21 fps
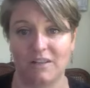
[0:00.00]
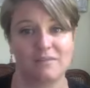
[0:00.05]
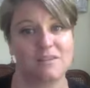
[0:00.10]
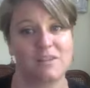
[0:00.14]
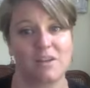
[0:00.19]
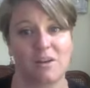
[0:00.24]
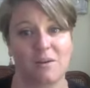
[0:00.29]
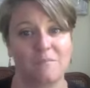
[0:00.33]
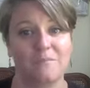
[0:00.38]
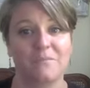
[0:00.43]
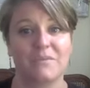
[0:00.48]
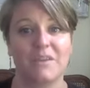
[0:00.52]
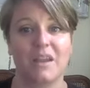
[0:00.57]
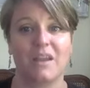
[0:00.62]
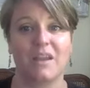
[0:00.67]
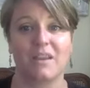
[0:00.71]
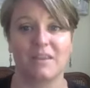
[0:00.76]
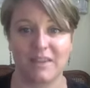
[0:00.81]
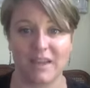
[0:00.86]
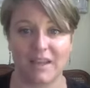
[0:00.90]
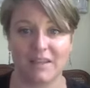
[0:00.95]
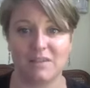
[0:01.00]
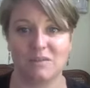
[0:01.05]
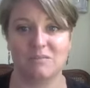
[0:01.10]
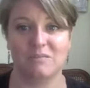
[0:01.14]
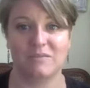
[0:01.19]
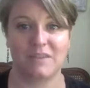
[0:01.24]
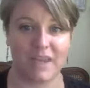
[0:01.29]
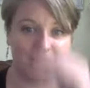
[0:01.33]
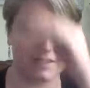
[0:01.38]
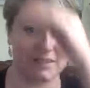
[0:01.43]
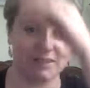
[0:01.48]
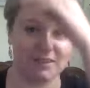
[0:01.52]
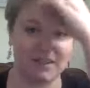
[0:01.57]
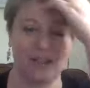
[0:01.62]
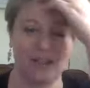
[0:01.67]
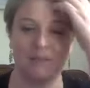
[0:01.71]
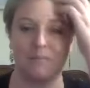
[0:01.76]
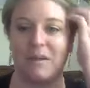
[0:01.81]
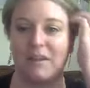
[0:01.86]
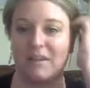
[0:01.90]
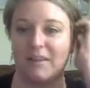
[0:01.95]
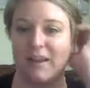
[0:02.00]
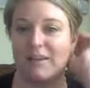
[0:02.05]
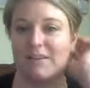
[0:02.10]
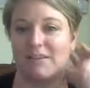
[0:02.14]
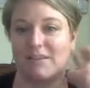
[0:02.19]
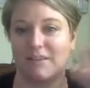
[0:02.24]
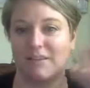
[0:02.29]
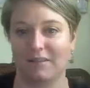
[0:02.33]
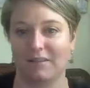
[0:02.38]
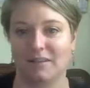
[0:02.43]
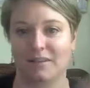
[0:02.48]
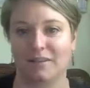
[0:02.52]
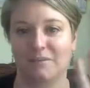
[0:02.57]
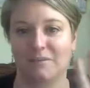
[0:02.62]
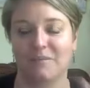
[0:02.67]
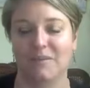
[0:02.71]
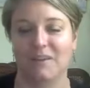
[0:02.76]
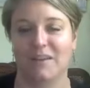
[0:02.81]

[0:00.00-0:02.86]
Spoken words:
So that's like my last little